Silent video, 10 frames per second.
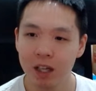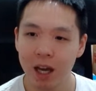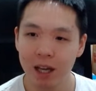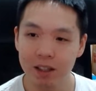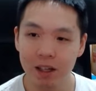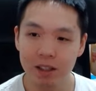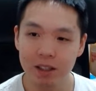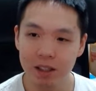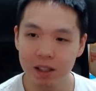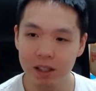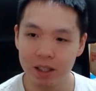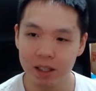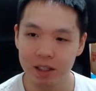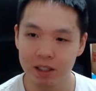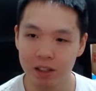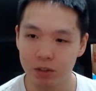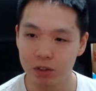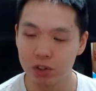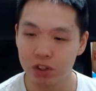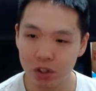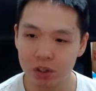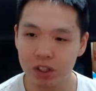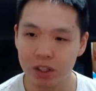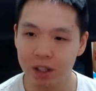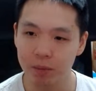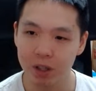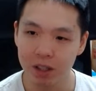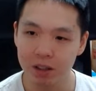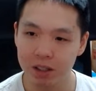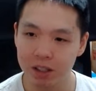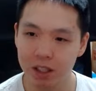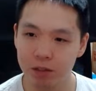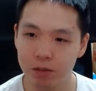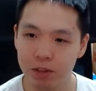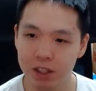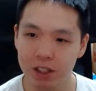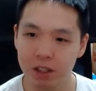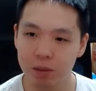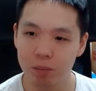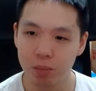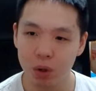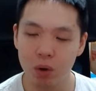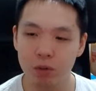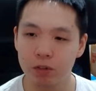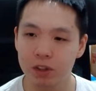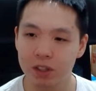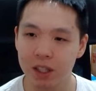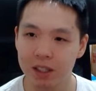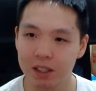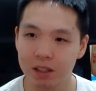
And the idea is if you search something, let's say Vision Pro first day,